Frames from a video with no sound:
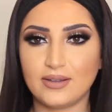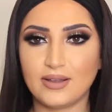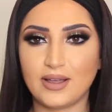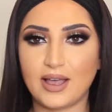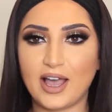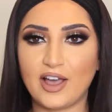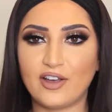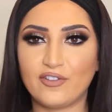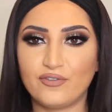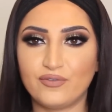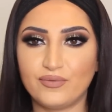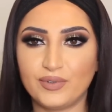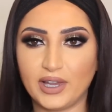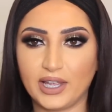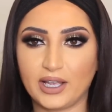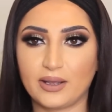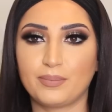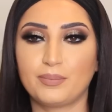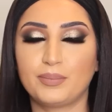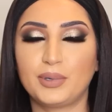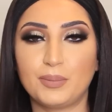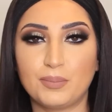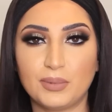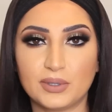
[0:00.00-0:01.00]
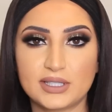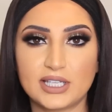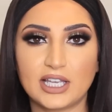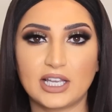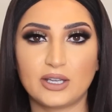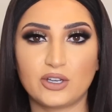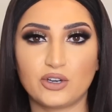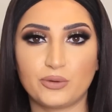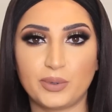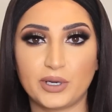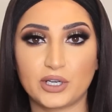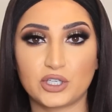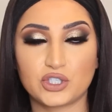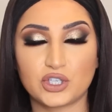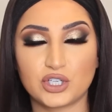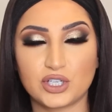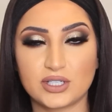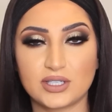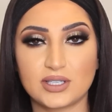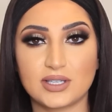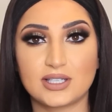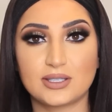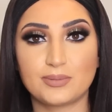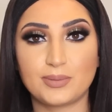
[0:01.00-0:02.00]
have like people take your
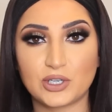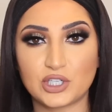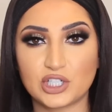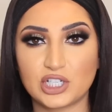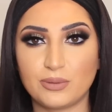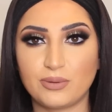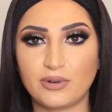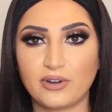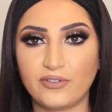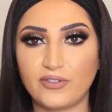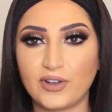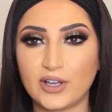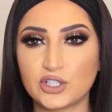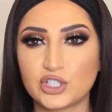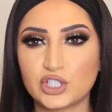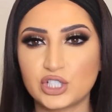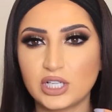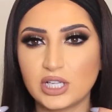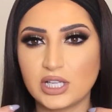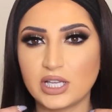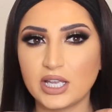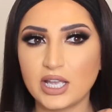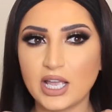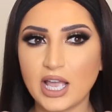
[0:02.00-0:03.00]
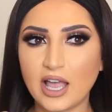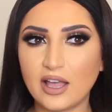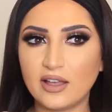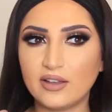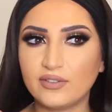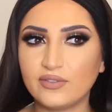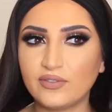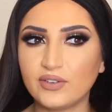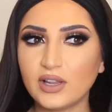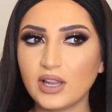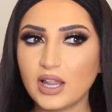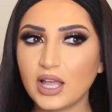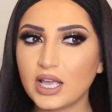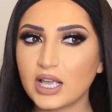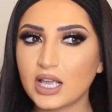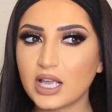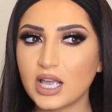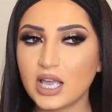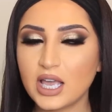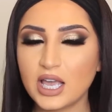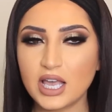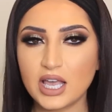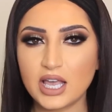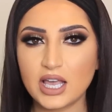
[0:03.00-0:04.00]
pictures, especially professionally, I feel like
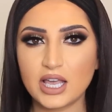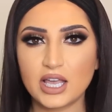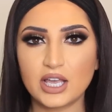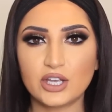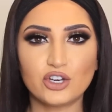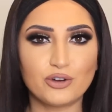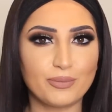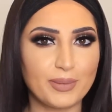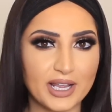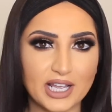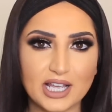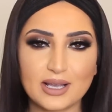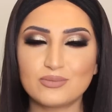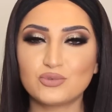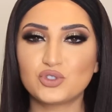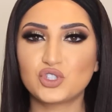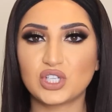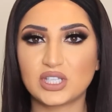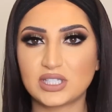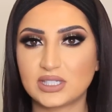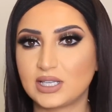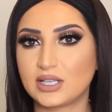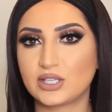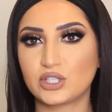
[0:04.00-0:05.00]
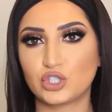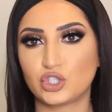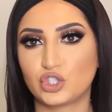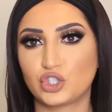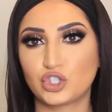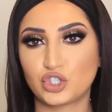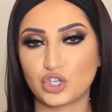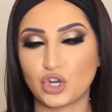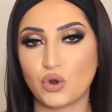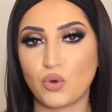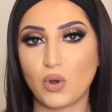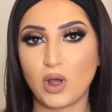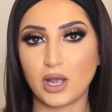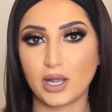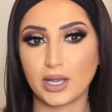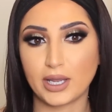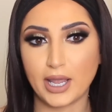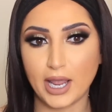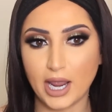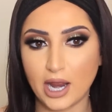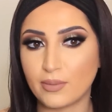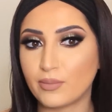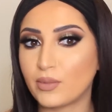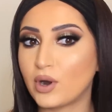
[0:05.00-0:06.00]
your makeup just doesn't show on
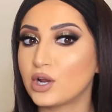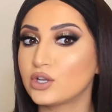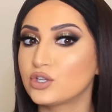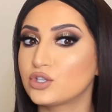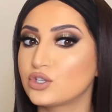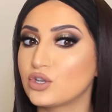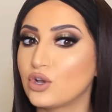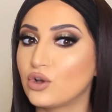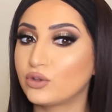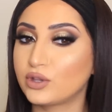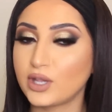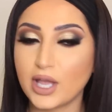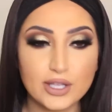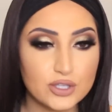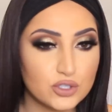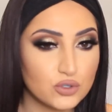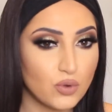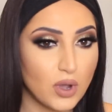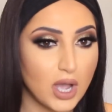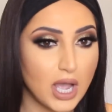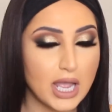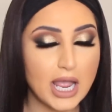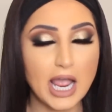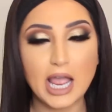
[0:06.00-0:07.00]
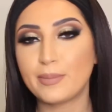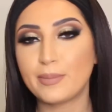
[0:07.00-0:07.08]
camera. So that's why